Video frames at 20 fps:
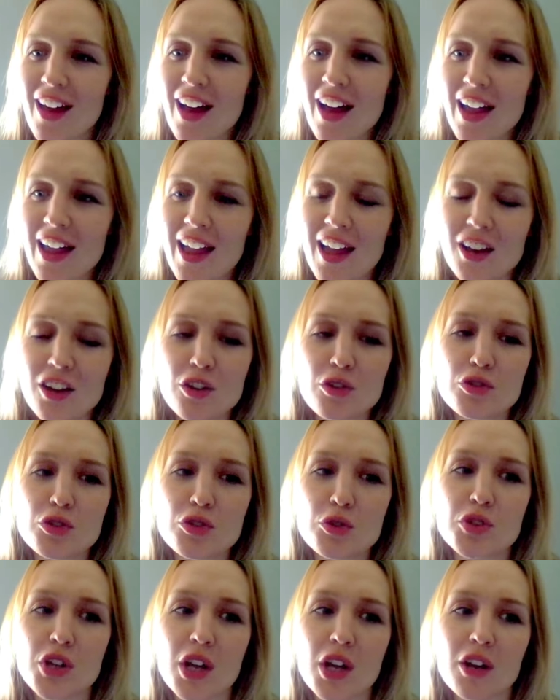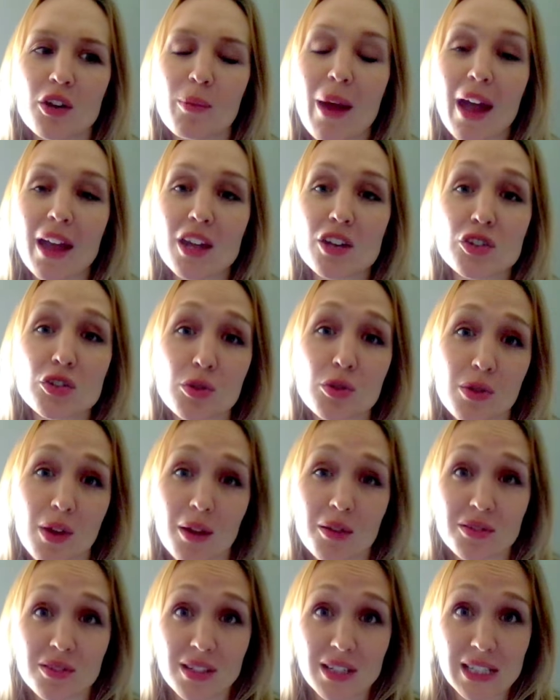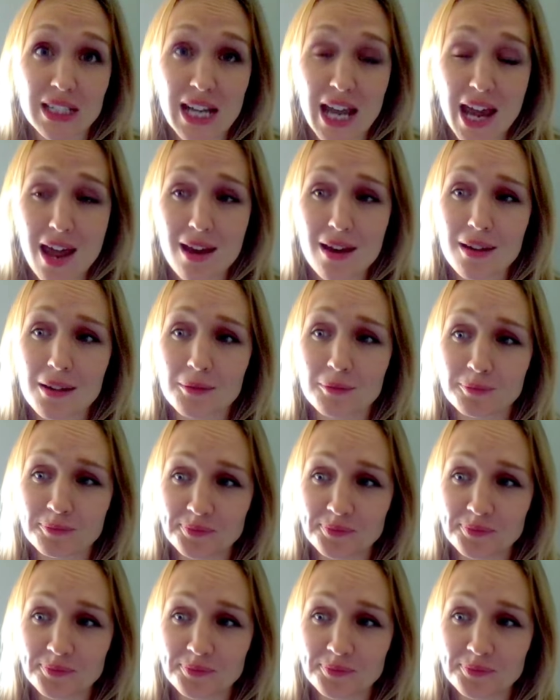I had a YouTube channel back in 2010